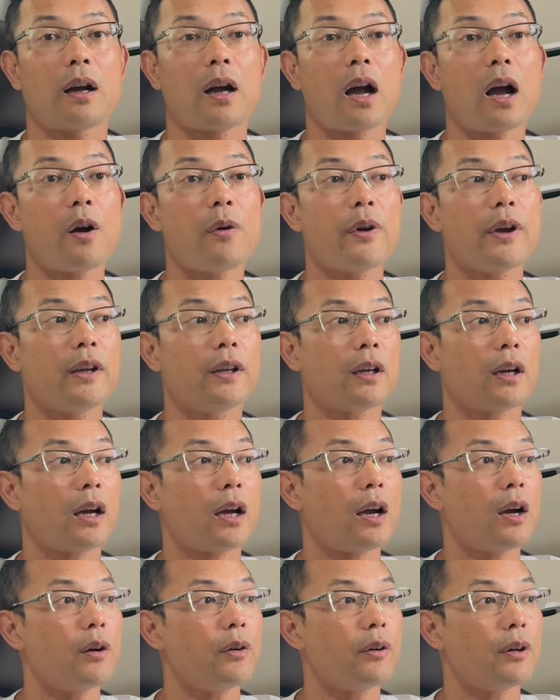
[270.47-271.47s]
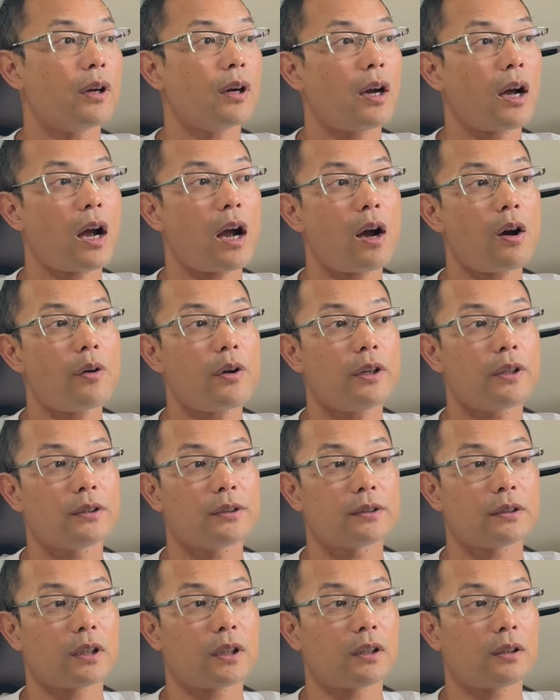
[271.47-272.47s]
How is
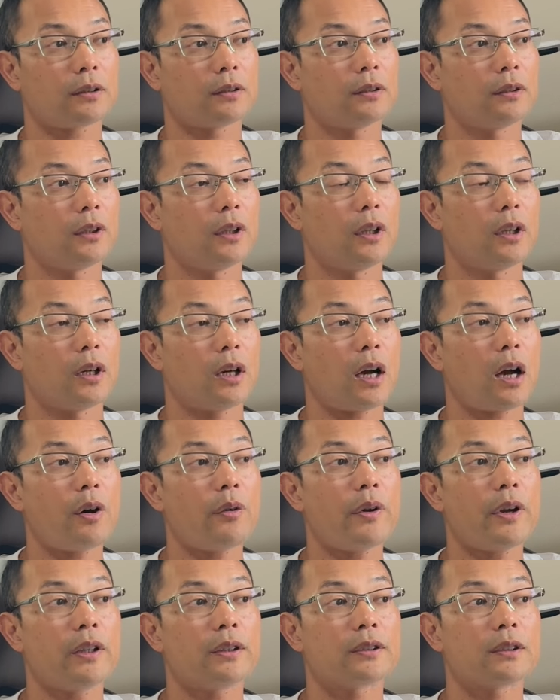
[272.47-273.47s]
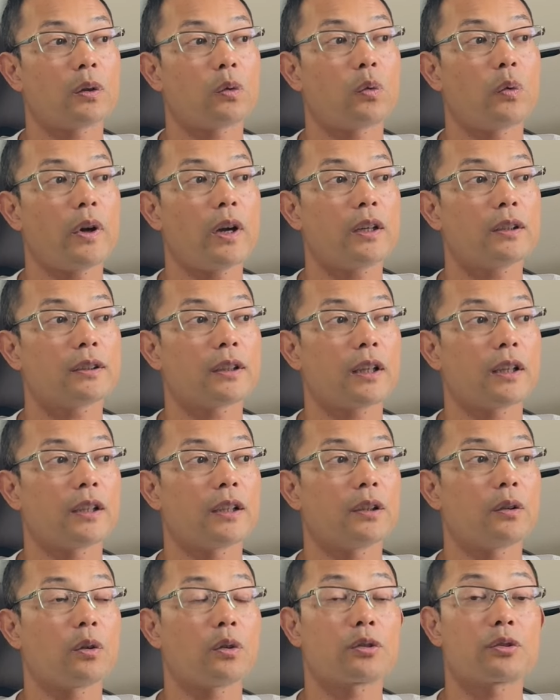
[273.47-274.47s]
the weather
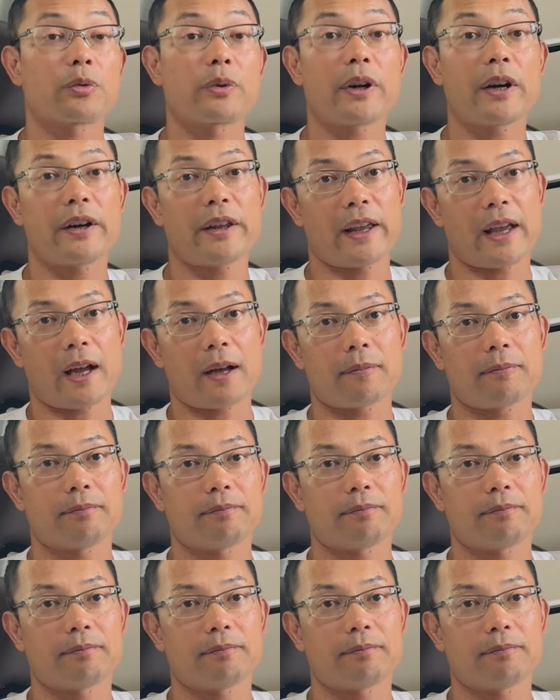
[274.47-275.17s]
in Australia?